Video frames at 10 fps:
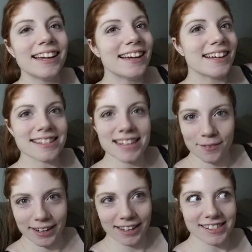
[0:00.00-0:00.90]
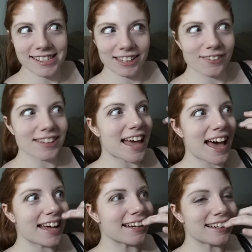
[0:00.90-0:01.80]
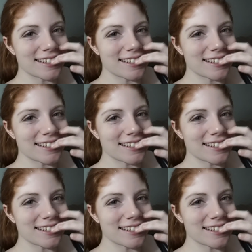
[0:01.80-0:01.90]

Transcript: Is anybody else dealing with that?